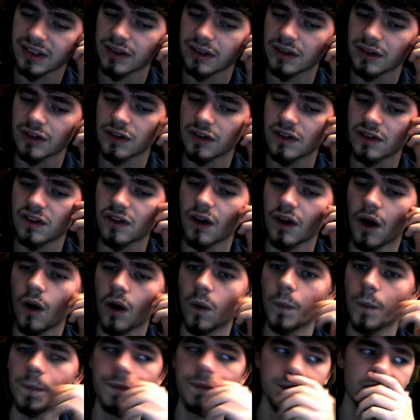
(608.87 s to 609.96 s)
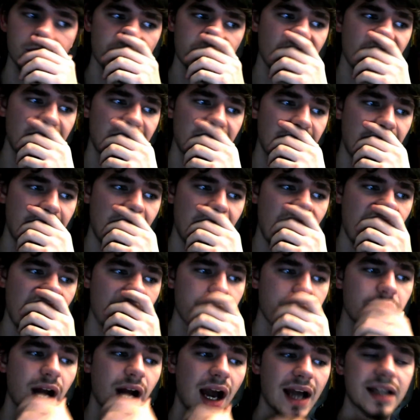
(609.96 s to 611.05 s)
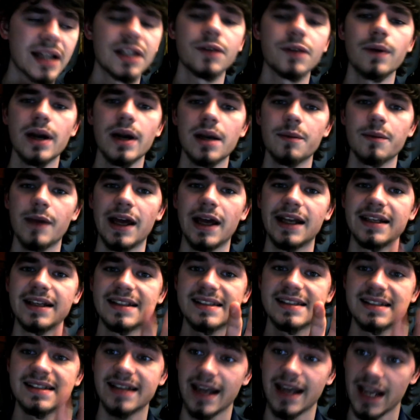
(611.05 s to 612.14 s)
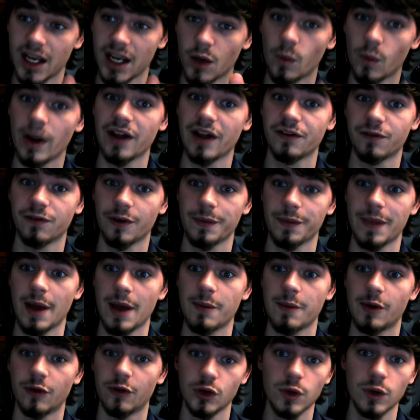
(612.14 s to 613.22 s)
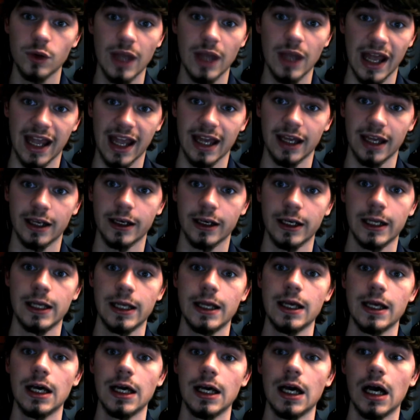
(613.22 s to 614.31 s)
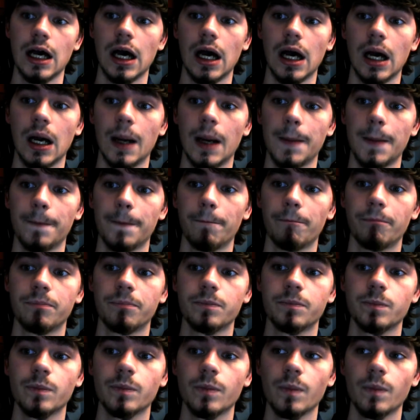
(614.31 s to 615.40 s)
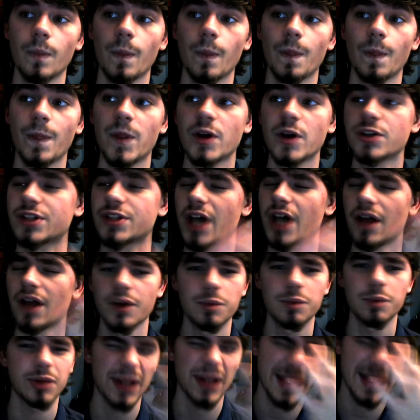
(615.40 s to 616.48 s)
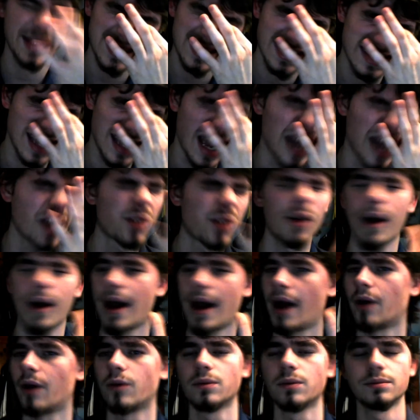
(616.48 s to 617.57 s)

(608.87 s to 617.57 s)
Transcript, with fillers: So I would highly recommend staying away from them if you can. Um, there's other places, I don't know how